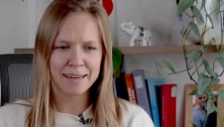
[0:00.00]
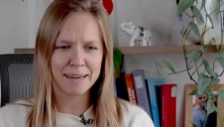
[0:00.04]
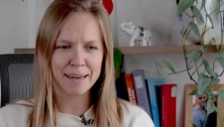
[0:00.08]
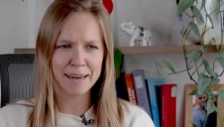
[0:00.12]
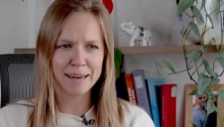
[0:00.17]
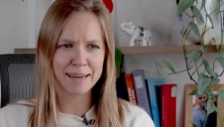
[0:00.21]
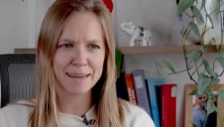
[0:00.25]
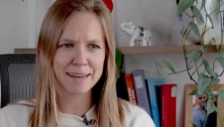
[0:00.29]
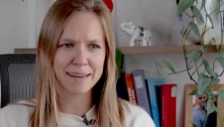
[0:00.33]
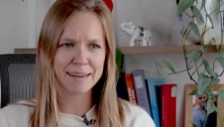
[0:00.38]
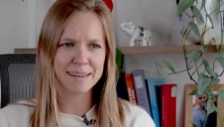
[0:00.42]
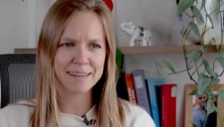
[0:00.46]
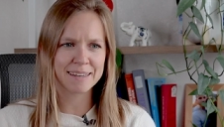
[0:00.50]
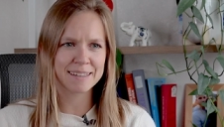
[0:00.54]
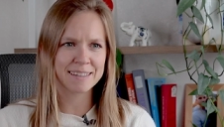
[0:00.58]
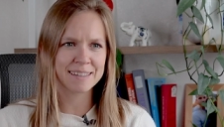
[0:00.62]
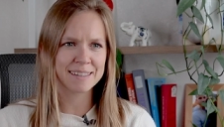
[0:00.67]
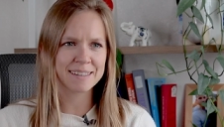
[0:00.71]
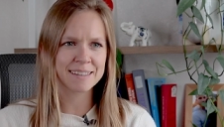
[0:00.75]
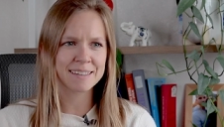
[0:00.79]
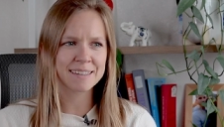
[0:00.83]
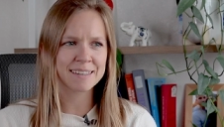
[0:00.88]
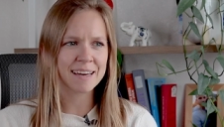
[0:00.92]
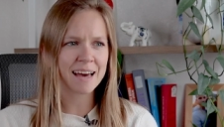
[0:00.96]

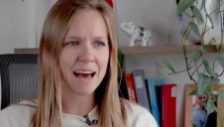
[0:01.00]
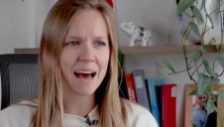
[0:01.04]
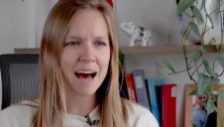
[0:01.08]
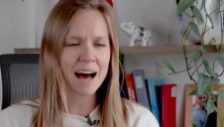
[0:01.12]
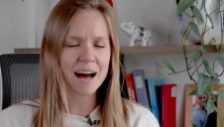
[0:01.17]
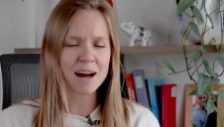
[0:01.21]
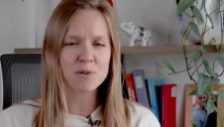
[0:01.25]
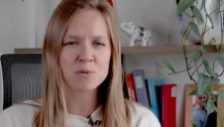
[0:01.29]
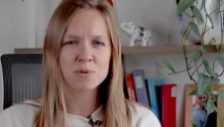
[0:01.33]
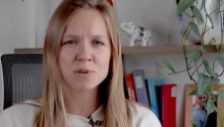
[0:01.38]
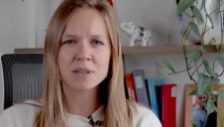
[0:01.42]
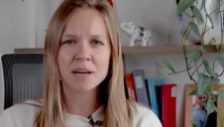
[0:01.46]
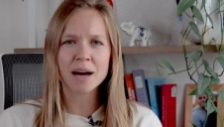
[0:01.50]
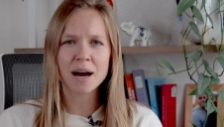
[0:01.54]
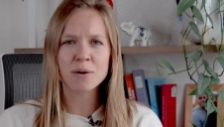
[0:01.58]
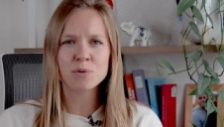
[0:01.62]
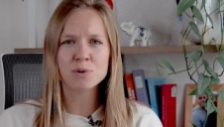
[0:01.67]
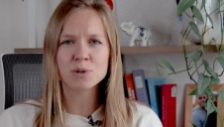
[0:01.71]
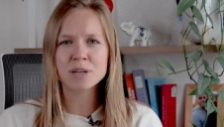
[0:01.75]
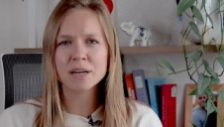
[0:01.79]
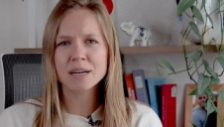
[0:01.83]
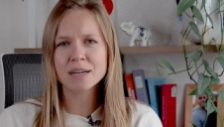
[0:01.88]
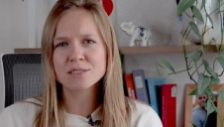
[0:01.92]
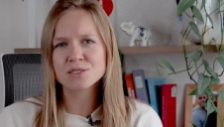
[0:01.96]
yeah, I want
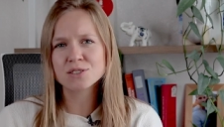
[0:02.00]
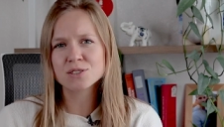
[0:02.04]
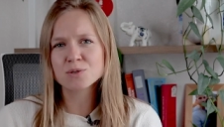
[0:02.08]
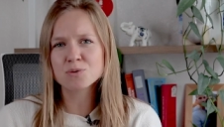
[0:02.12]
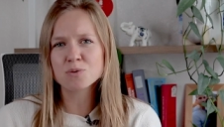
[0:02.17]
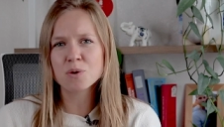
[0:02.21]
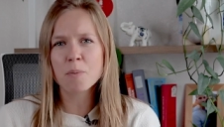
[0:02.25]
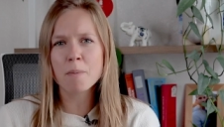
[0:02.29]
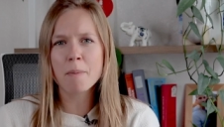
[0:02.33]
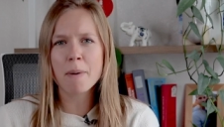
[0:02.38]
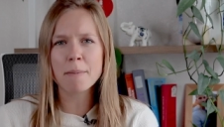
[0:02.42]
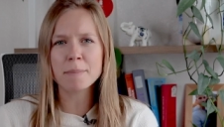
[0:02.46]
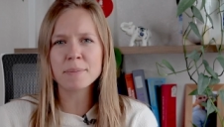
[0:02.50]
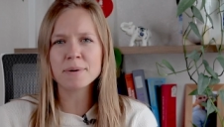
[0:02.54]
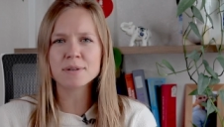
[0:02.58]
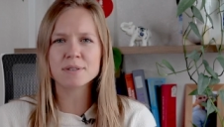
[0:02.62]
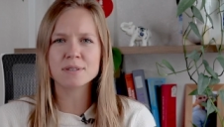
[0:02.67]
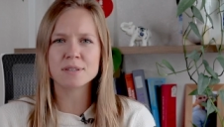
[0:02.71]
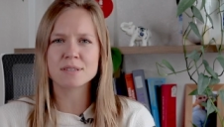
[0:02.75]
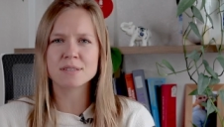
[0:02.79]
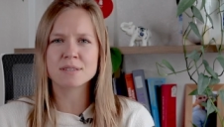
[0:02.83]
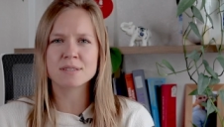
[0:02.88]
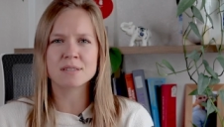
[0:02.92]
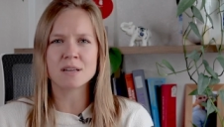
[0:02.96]
to actually remember
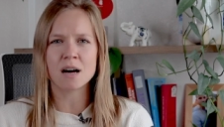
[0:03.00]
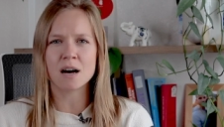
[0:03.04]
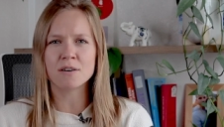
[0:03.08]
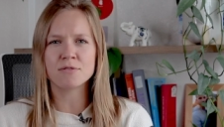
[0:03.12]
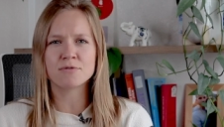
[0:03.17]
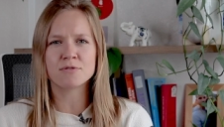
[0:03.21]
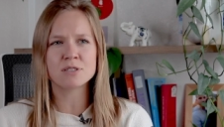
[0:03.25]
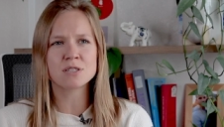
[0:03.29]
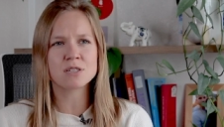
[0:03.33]
this stuff.